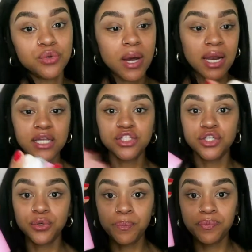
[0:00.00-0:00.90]
Do I like
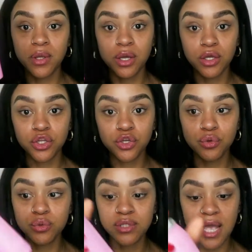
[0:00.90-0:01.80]
to
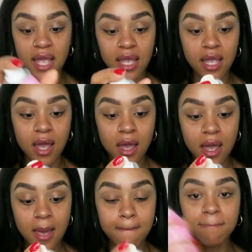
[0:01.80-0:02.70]
use a
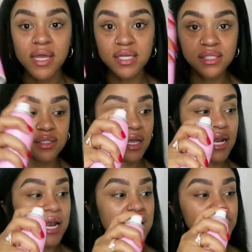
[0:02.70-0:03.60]
mist,
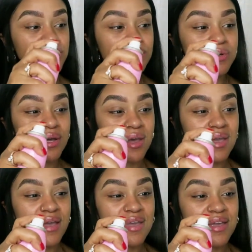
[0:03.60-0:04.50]
and I like to
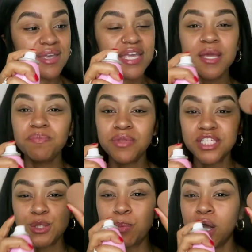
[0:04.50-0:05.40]
keep the
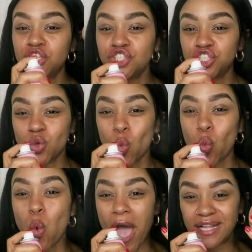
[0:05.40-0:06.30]
sponge
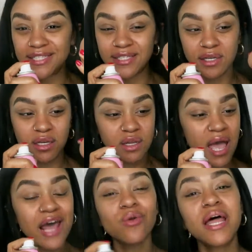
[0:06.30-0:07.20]
wet.
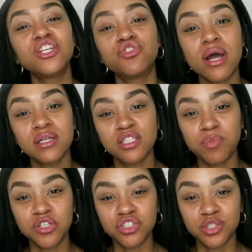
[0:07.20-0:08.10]
I don't like dry
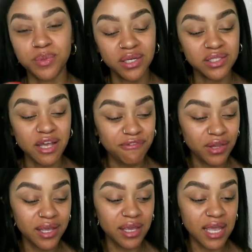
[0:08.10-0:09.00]
sponges because I
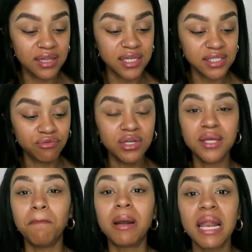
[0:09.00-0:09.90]
feel like it doesn't
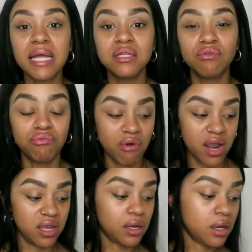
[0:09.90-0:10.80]
really blend
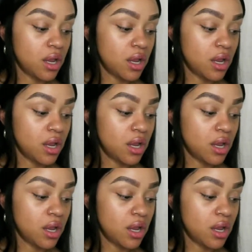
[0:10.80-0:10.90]
right.